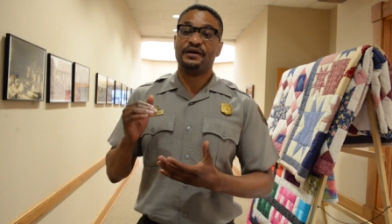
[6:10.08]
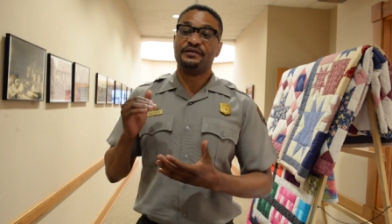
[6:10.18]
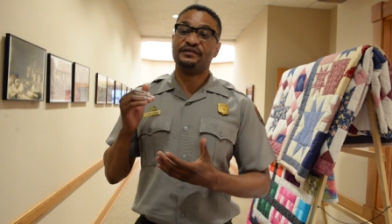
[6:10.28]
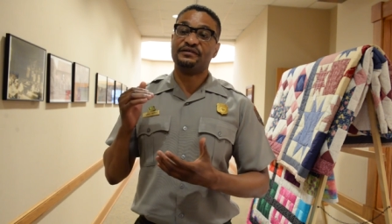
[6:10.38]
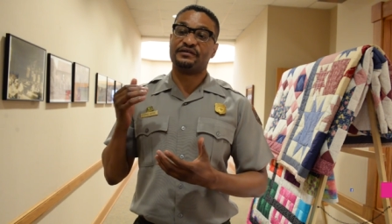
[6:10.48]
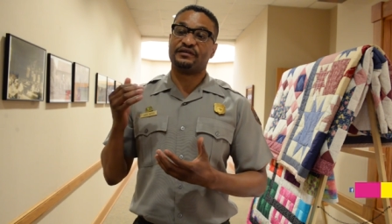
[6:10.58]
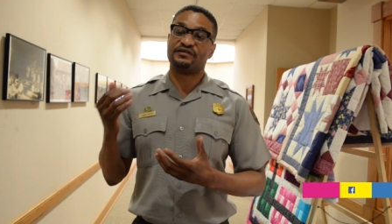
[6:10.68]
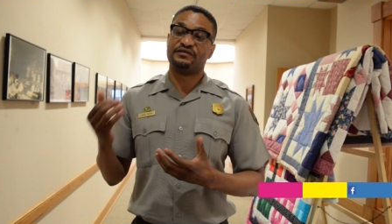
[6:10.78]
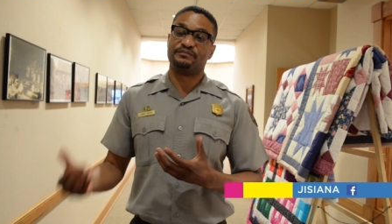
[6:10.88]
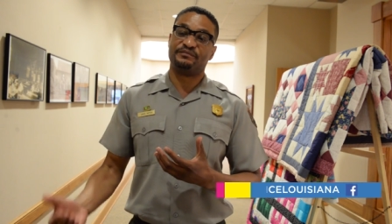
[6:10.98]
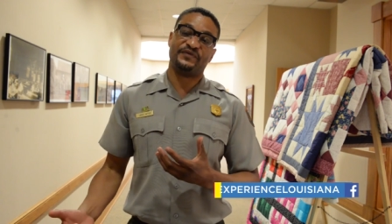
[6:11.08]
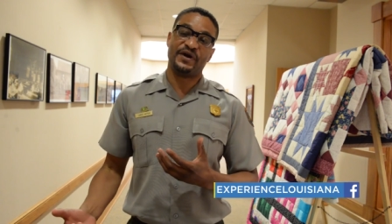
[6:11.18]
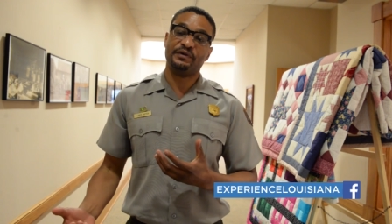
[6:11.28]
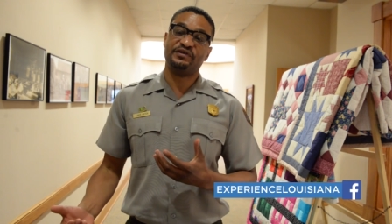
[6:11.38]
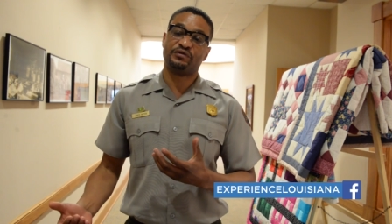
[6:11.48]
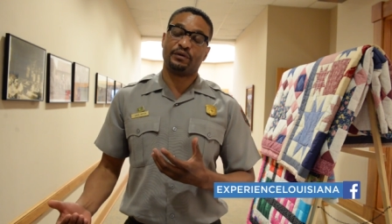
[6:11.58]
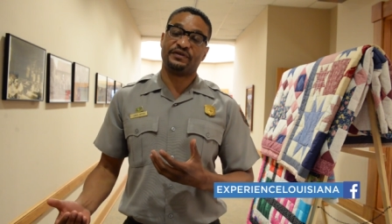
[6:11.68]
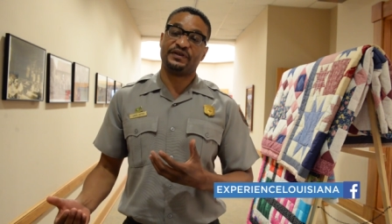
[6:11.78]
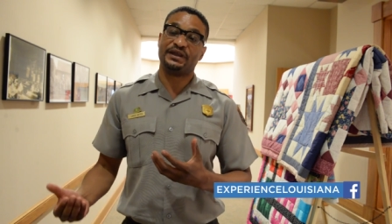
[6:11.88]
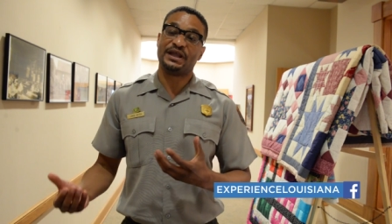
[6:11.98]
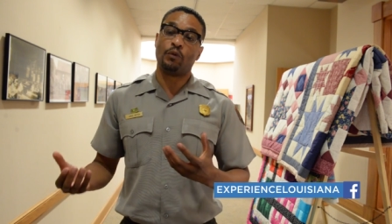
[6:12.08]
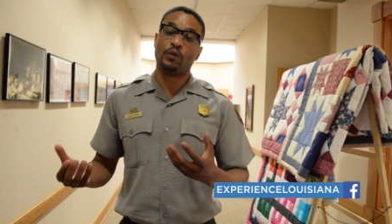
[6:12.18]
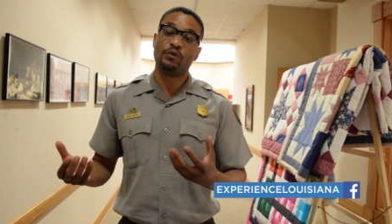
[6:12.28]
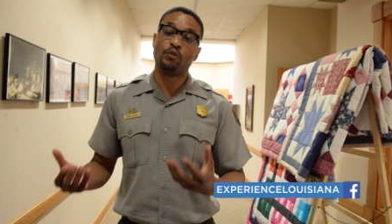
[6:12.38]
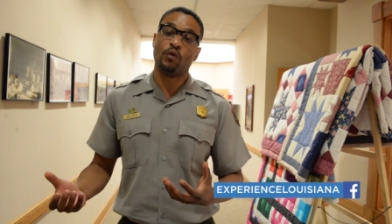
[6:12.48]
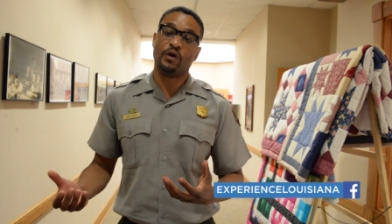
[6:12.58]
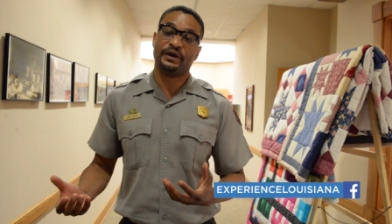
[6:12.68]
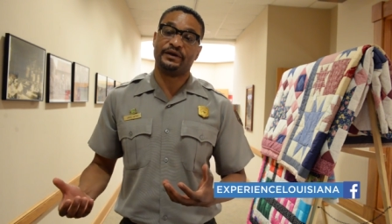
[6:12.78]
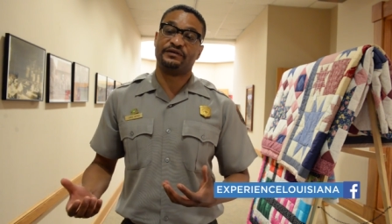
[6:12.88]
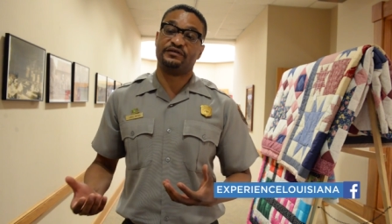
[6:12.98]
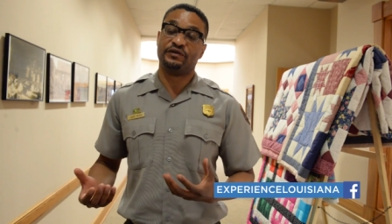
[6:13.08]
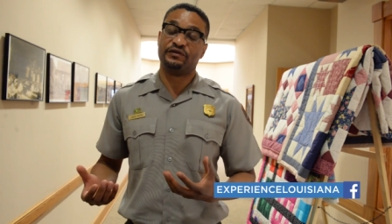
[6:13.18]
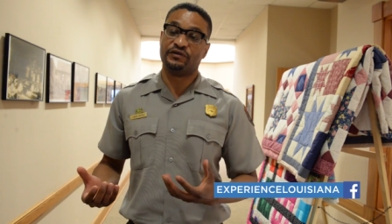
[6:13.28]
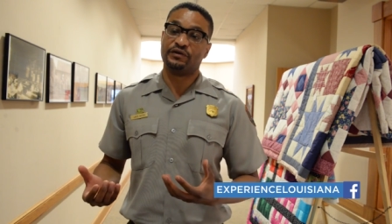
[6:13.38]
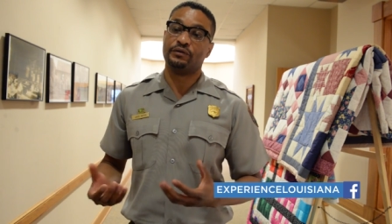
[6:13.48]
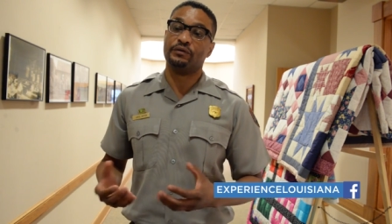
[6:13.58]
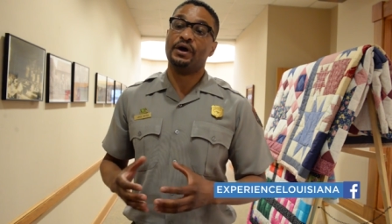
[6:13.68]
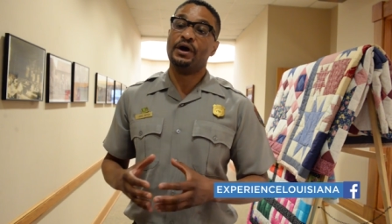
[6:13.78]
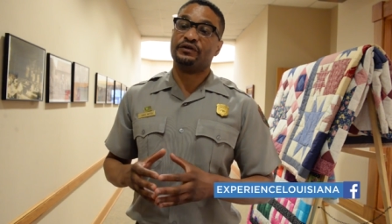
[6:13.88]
This is the very sort of thing that we want to do